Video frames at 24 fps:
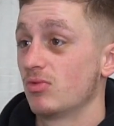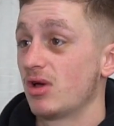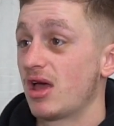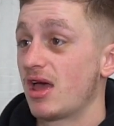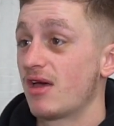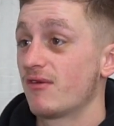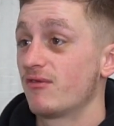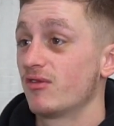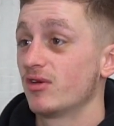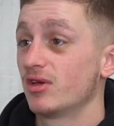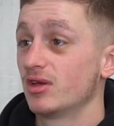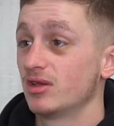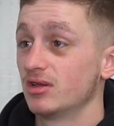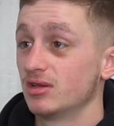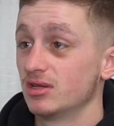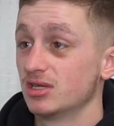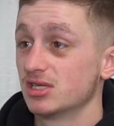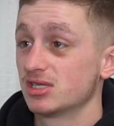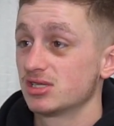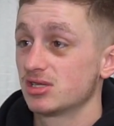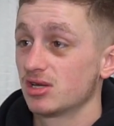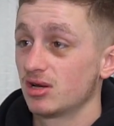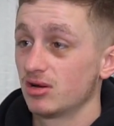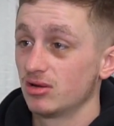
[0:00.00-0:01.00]
effort in
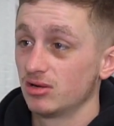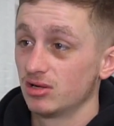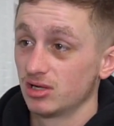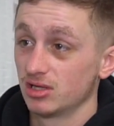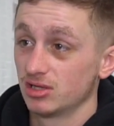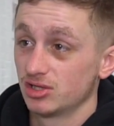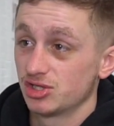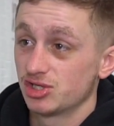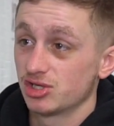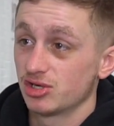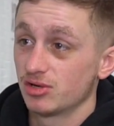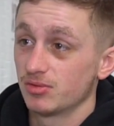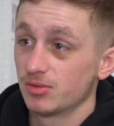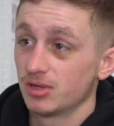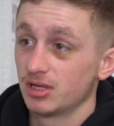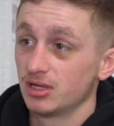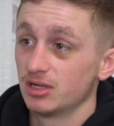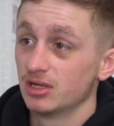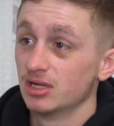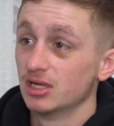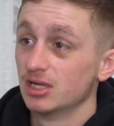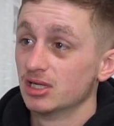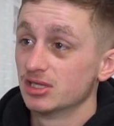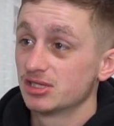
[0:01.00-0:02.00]
this time, like, do you know what I
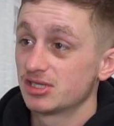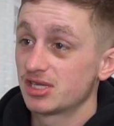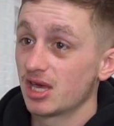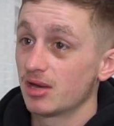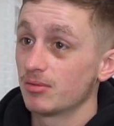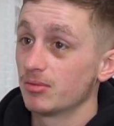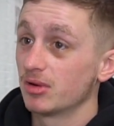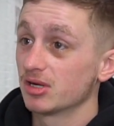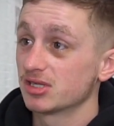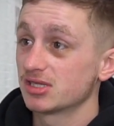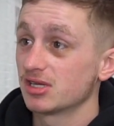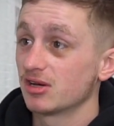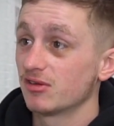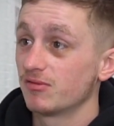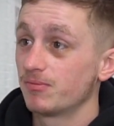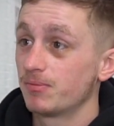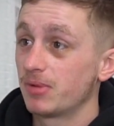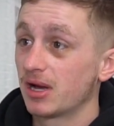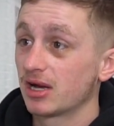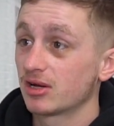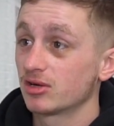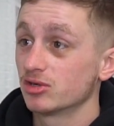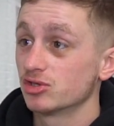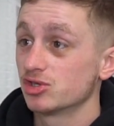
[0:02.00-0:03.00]
mean, to get myself
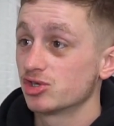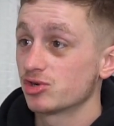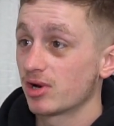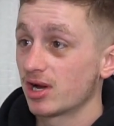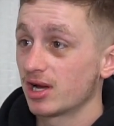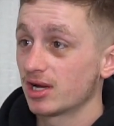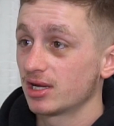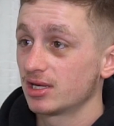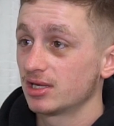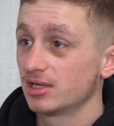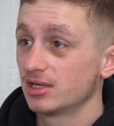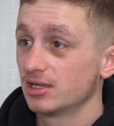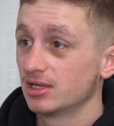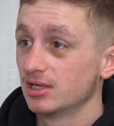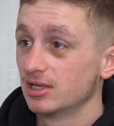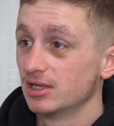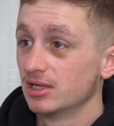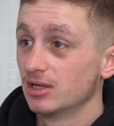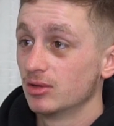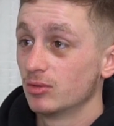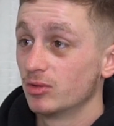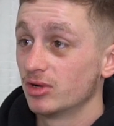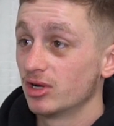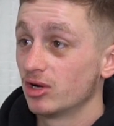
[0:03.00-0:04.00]
back on track,
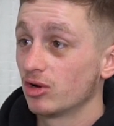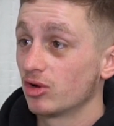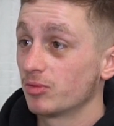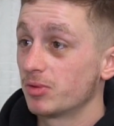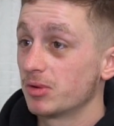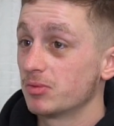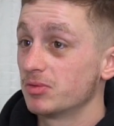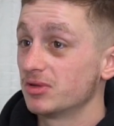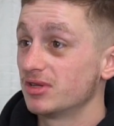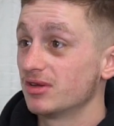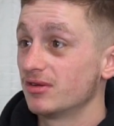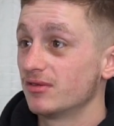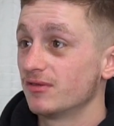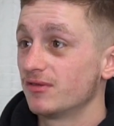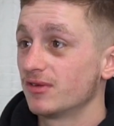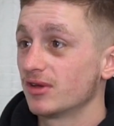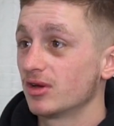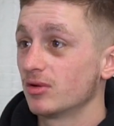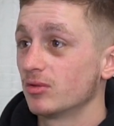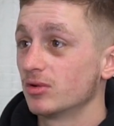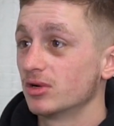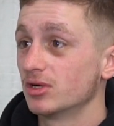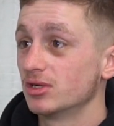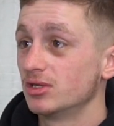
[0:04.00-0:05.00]
where a lot of people didn't
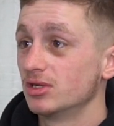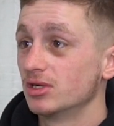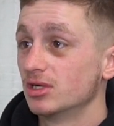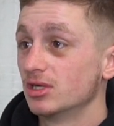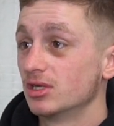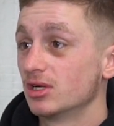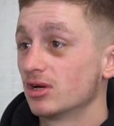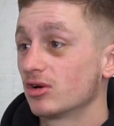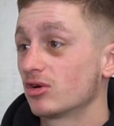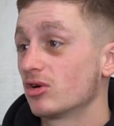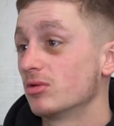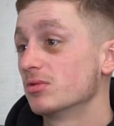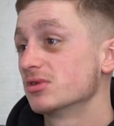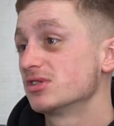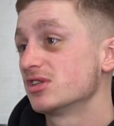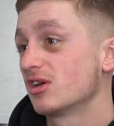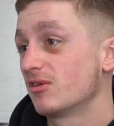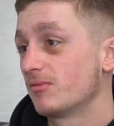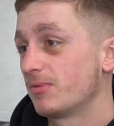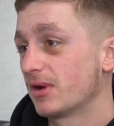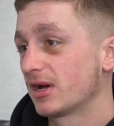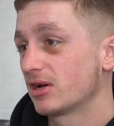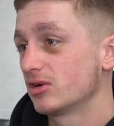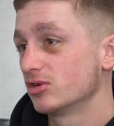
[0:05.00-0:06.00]
feel would. I got
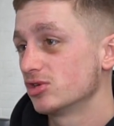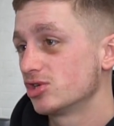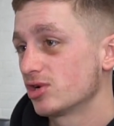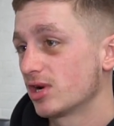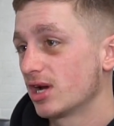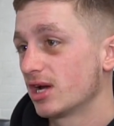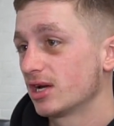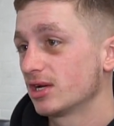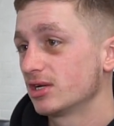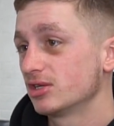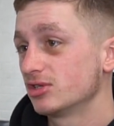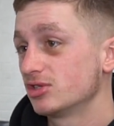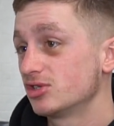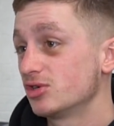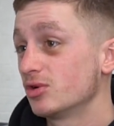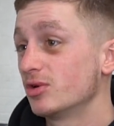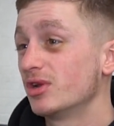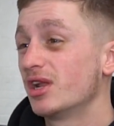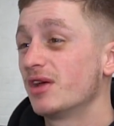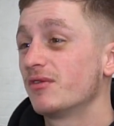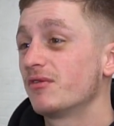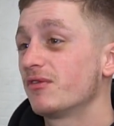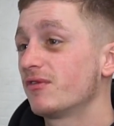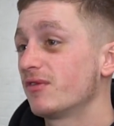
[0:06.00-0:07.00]
myself back on track,
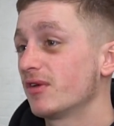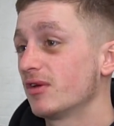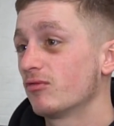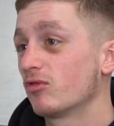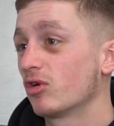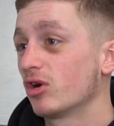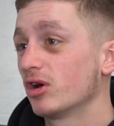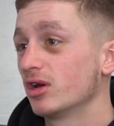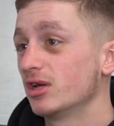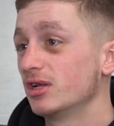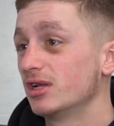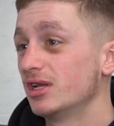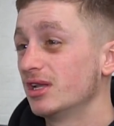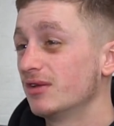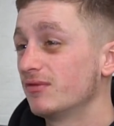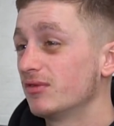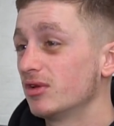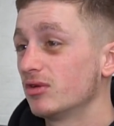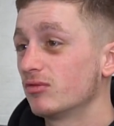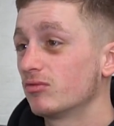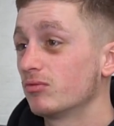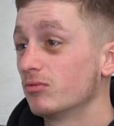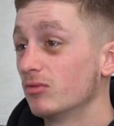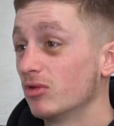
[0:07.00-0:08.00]
doing everything right,
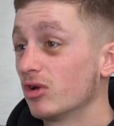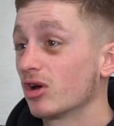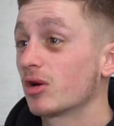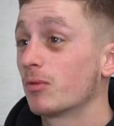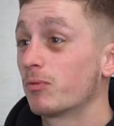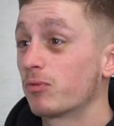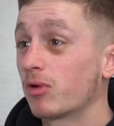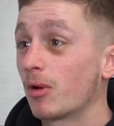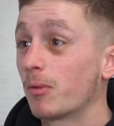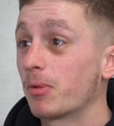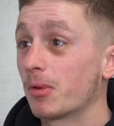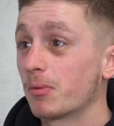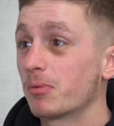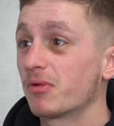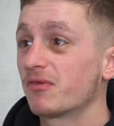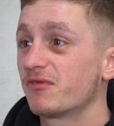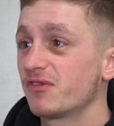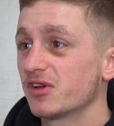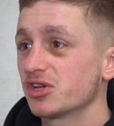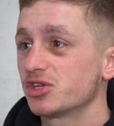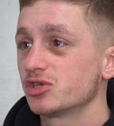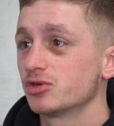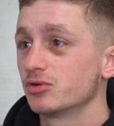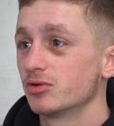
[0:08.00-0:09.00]
living like a proper
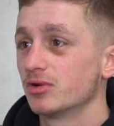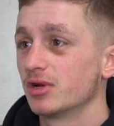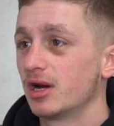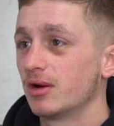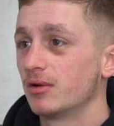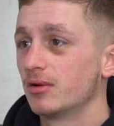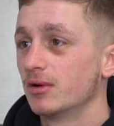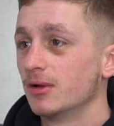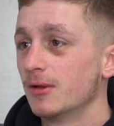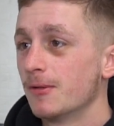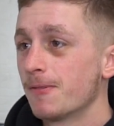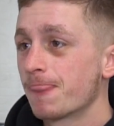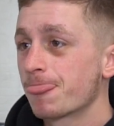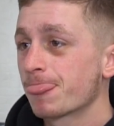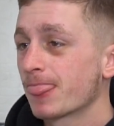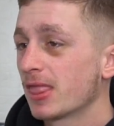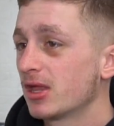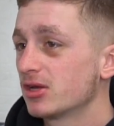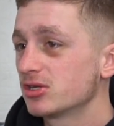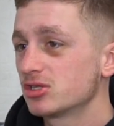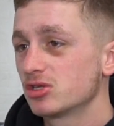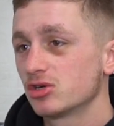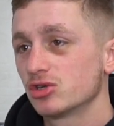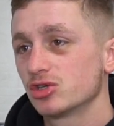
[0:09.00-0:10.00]
professional now.
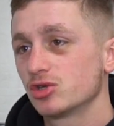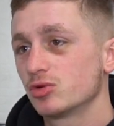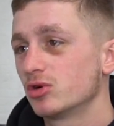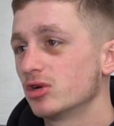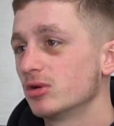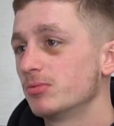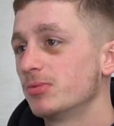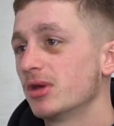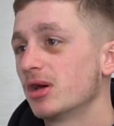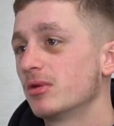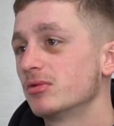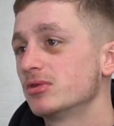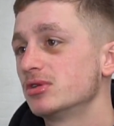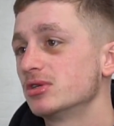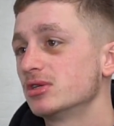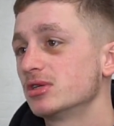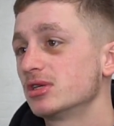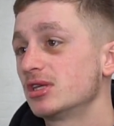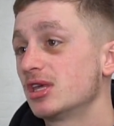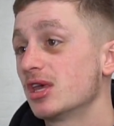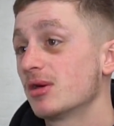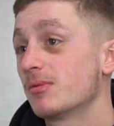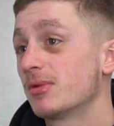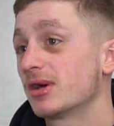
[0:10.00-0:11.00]
So I just want to be able to
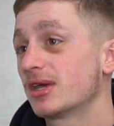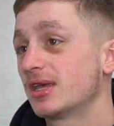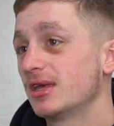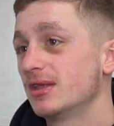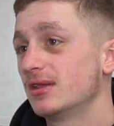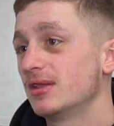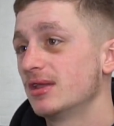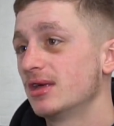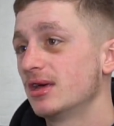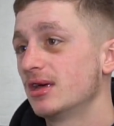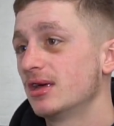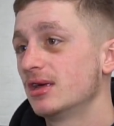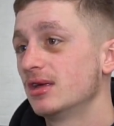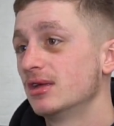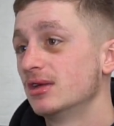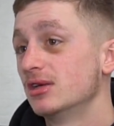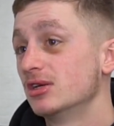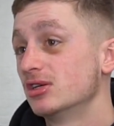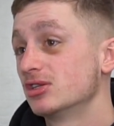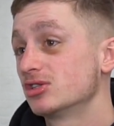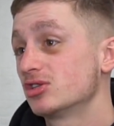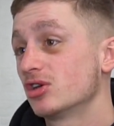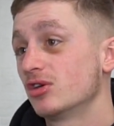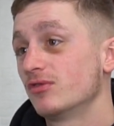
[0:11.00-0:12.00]
get back in there,
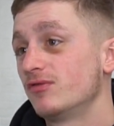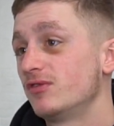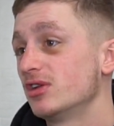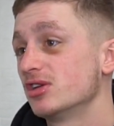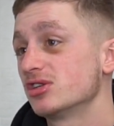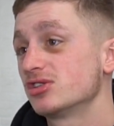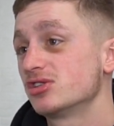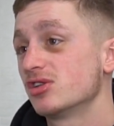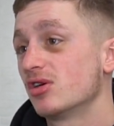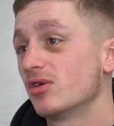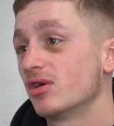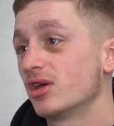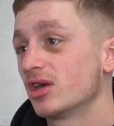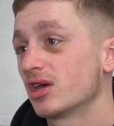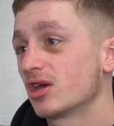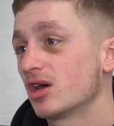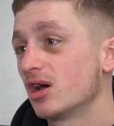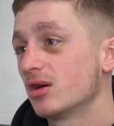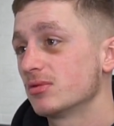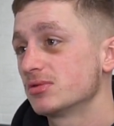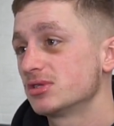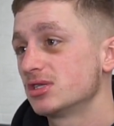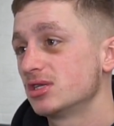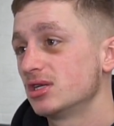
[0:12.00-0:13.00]
so there's no
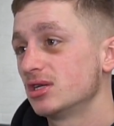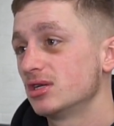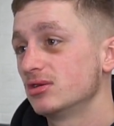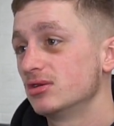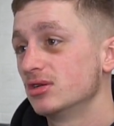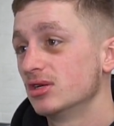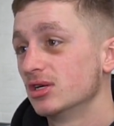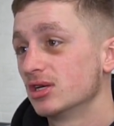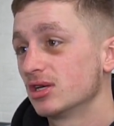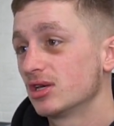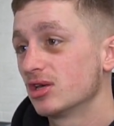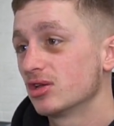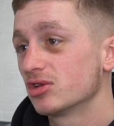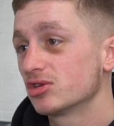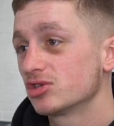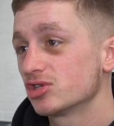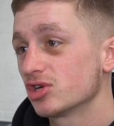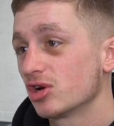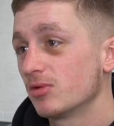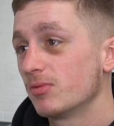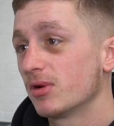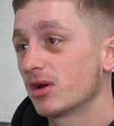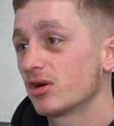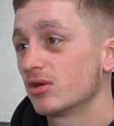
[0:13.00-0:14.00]
hiccups, and then get the
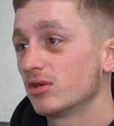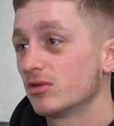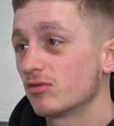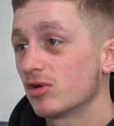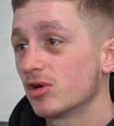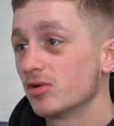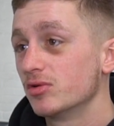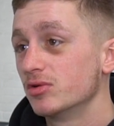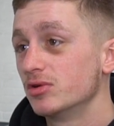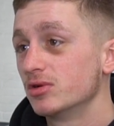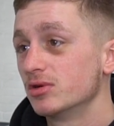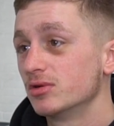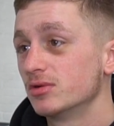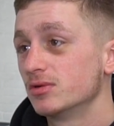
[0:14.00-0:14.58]
show back on the road.